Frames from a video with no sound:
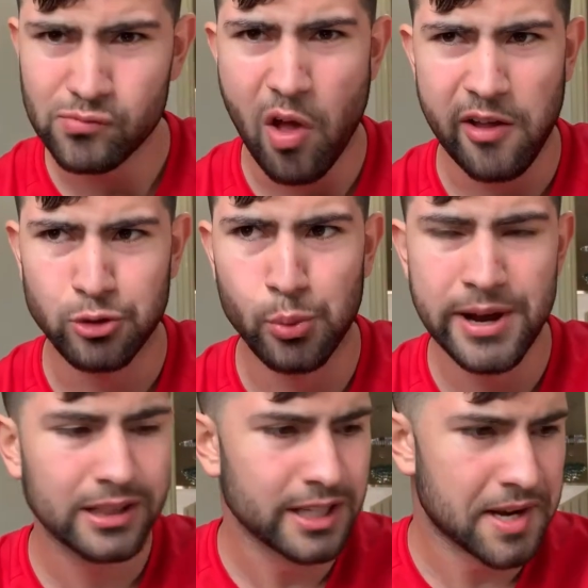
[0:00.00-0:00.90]
It's
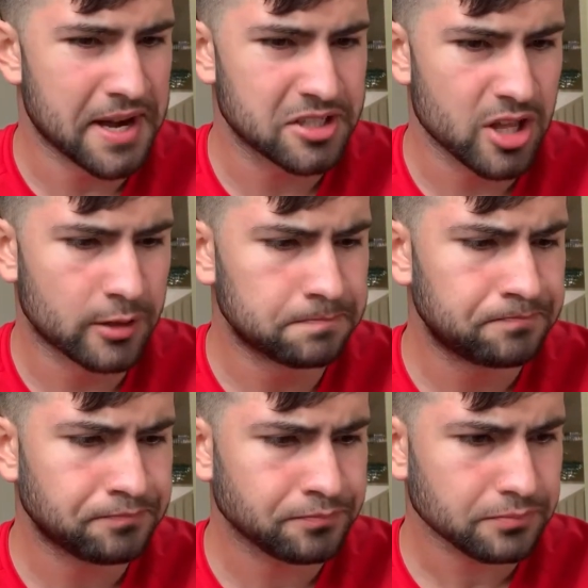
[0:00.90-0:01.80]
weirdly nice though.
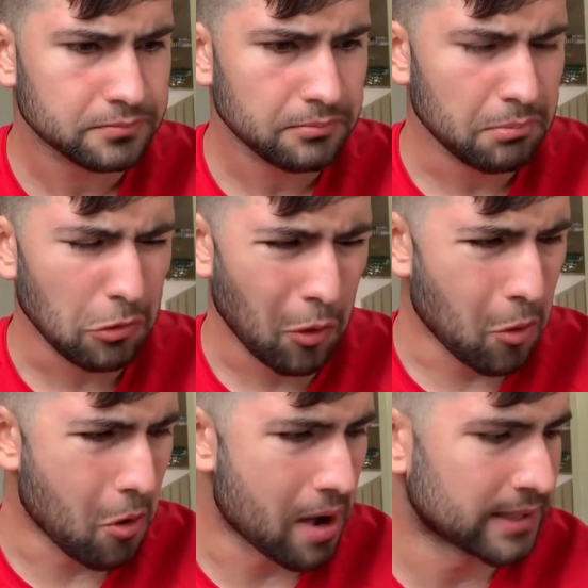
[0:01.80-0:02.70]

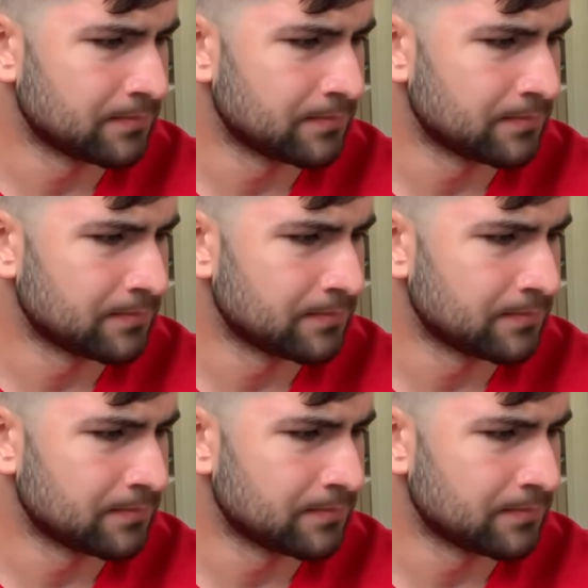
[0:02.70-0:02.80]
Oh,